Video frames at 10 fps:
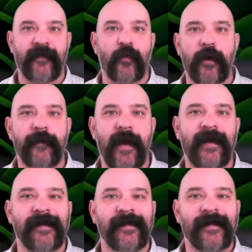quarterback
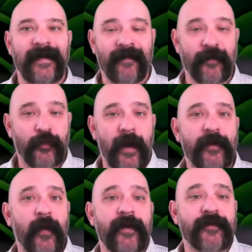in the
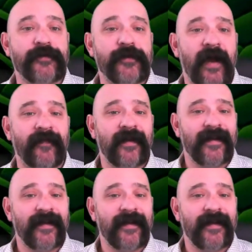2022 draft,